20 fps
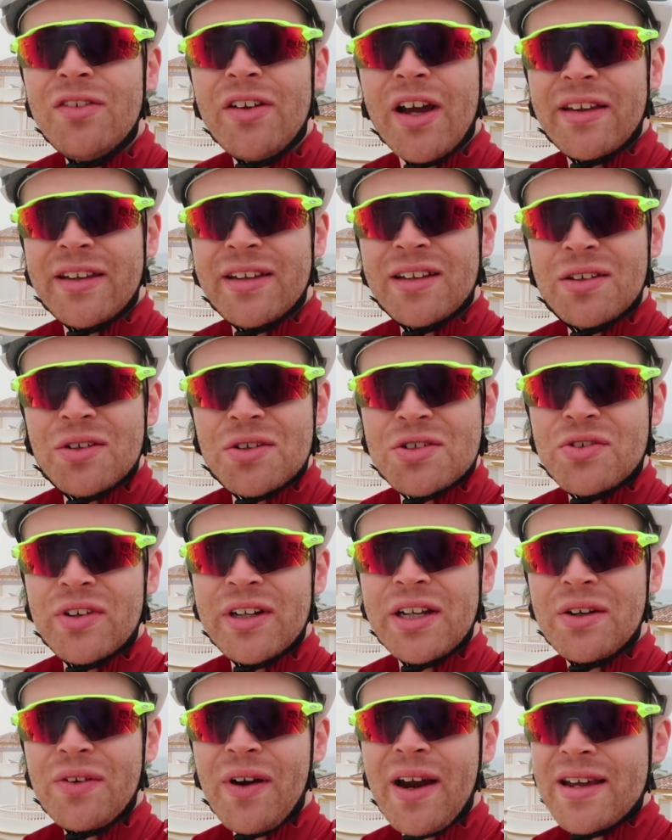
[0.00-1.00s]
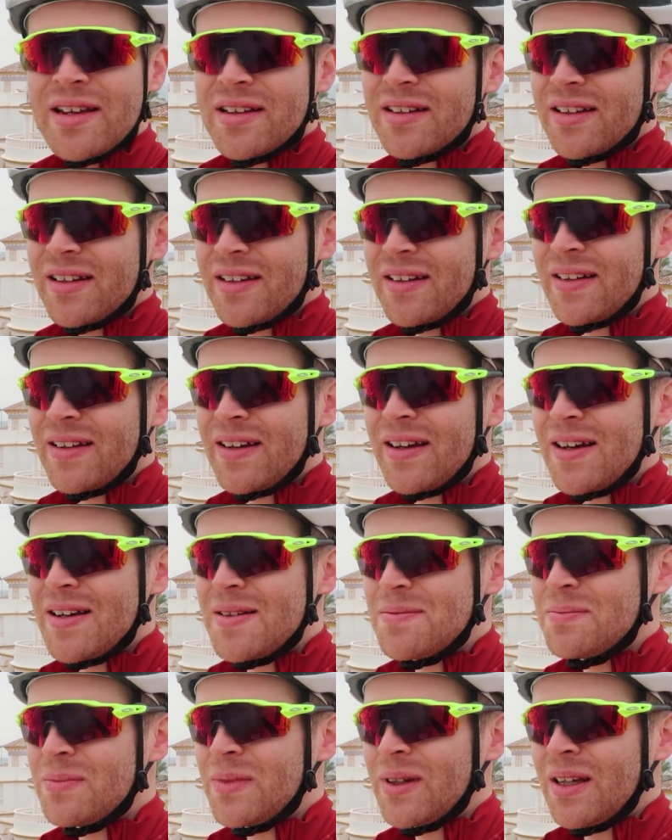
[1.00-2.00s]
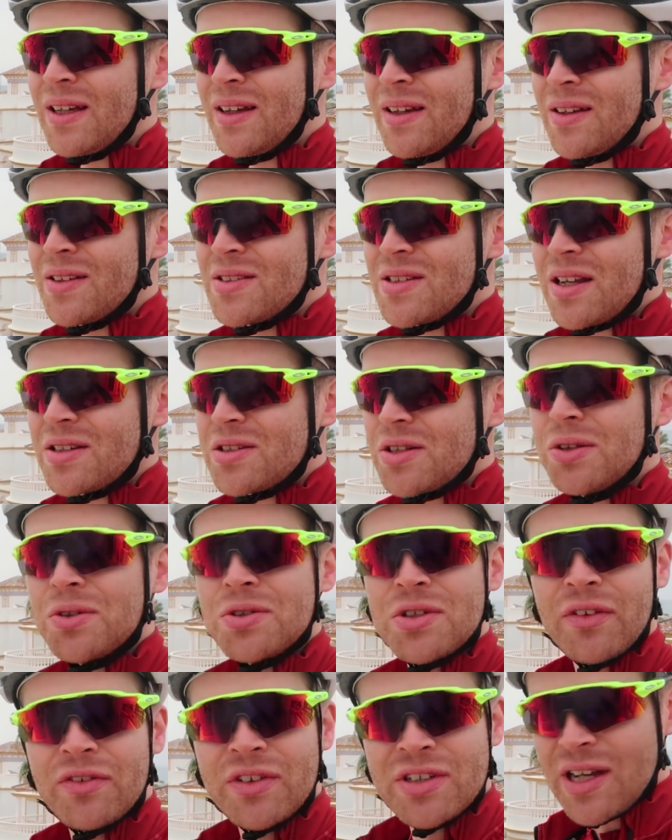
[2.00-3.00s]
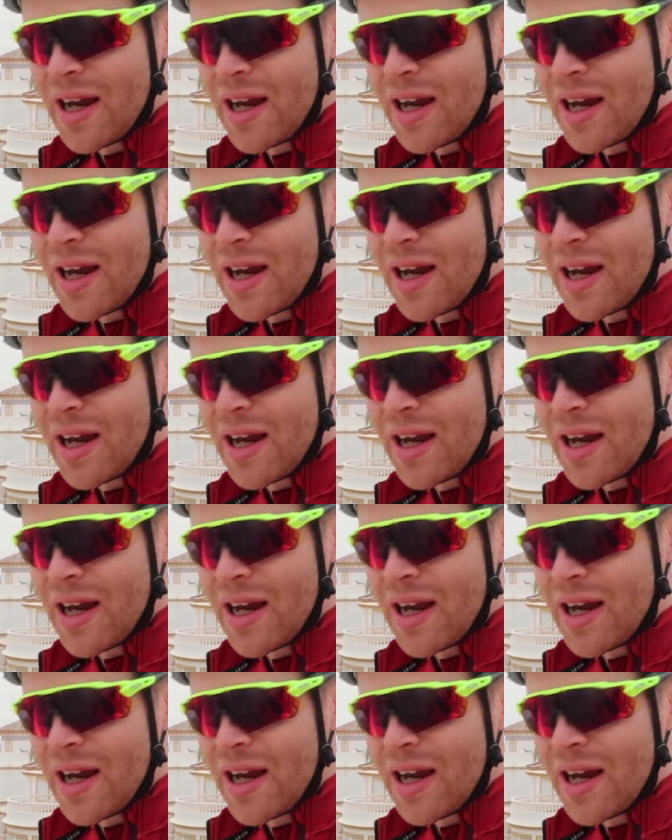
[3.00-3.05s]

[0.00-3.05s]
love it. I think it looks really great, and so that's cool. So I've